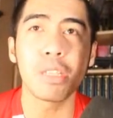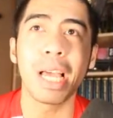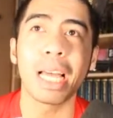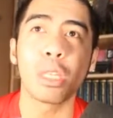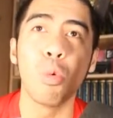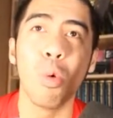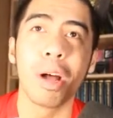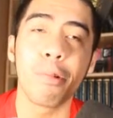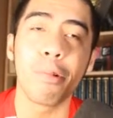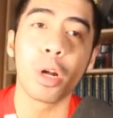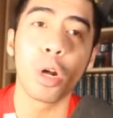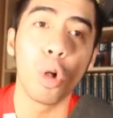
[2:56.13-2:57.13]
We got the one
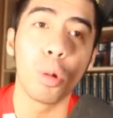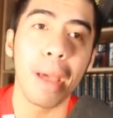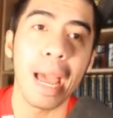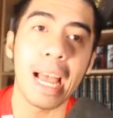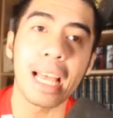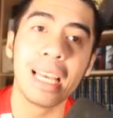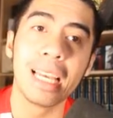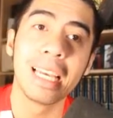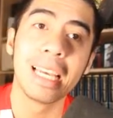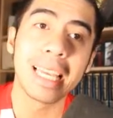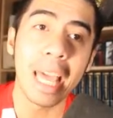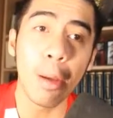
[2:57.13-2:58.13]
rare gold pack.
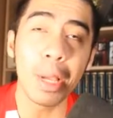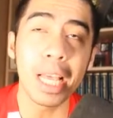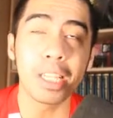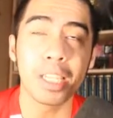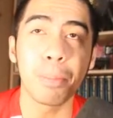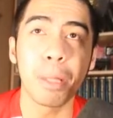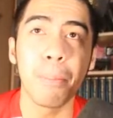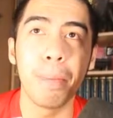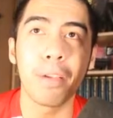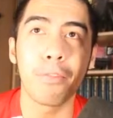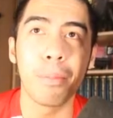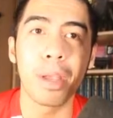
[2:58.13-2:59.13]
Can we get something
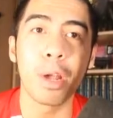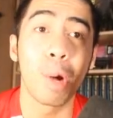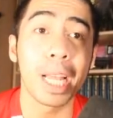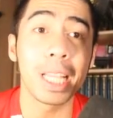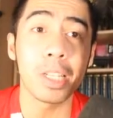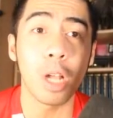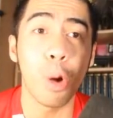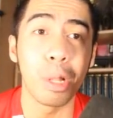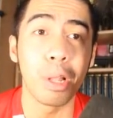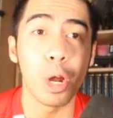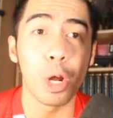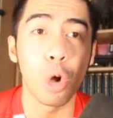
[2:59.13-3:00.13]
big from here? We're going to start with
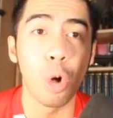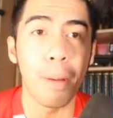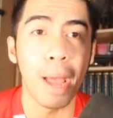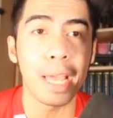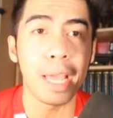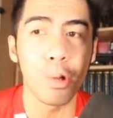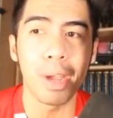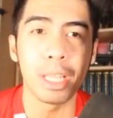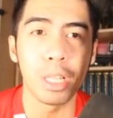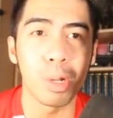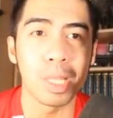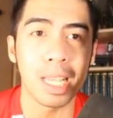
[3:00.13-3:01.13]
the rare gold pack. You already
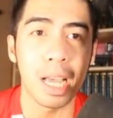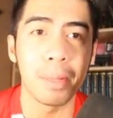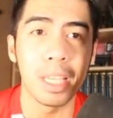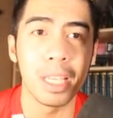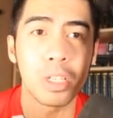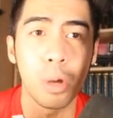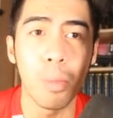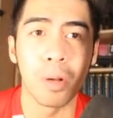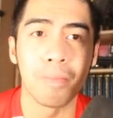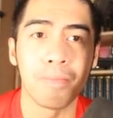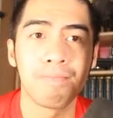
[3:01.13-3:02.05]
know what time it is. Come on.